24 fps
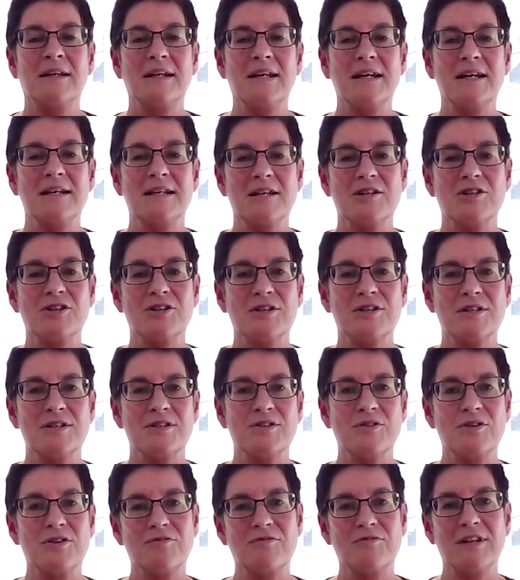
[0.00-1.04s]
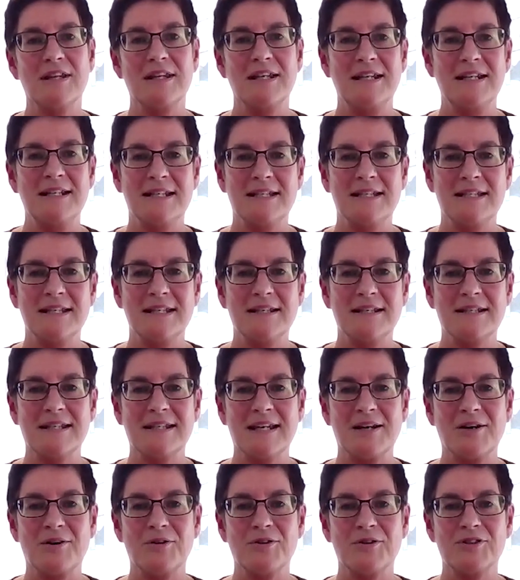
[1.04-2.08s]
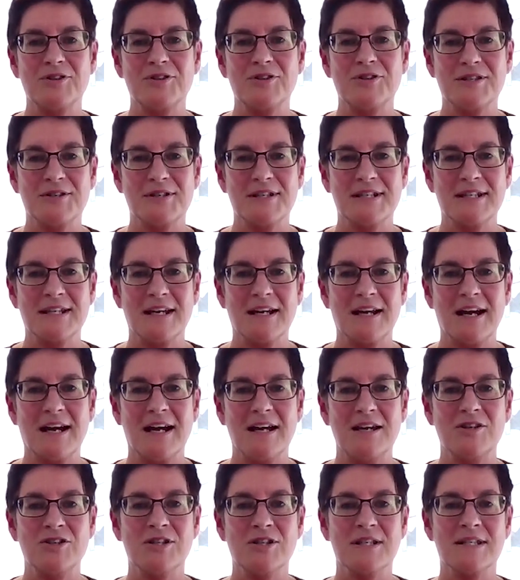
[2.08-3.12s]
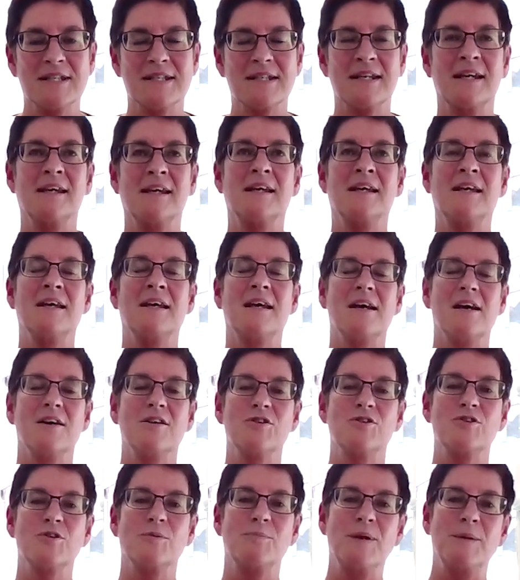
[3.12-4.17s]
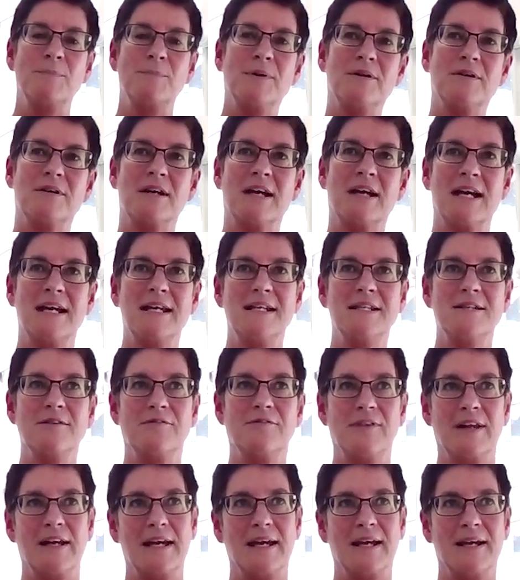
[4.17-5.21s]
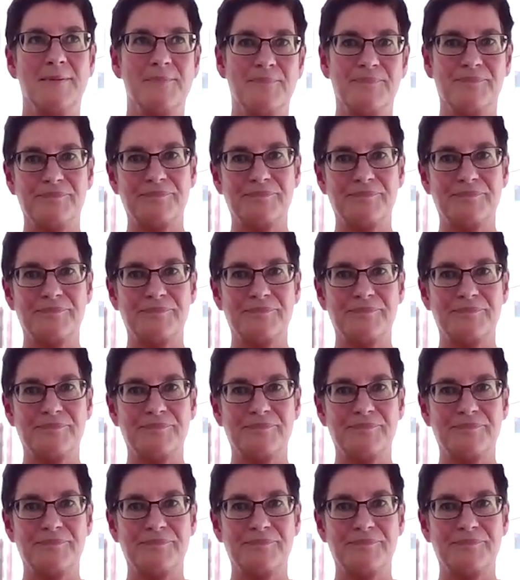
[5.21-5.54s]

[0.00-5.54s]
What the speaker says: condition, so you really need to see a psychologist or a psychiatrist. And so people are kind of like,